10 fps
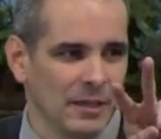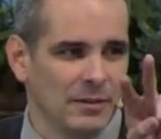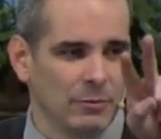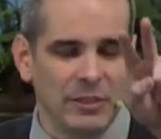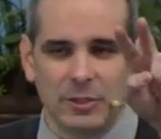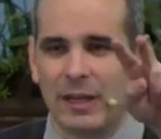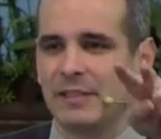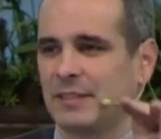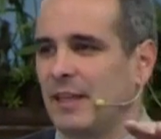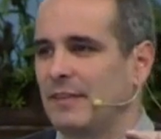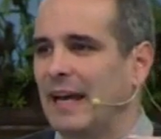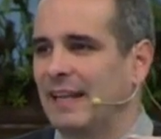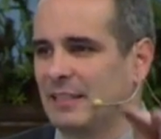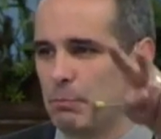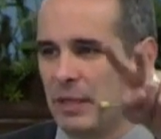The reason I say that
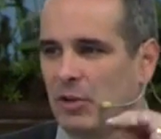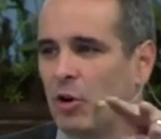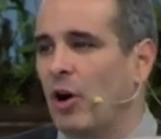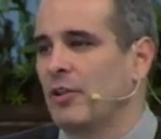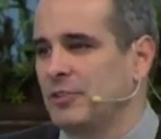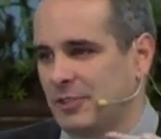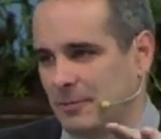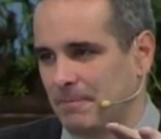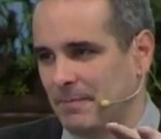is because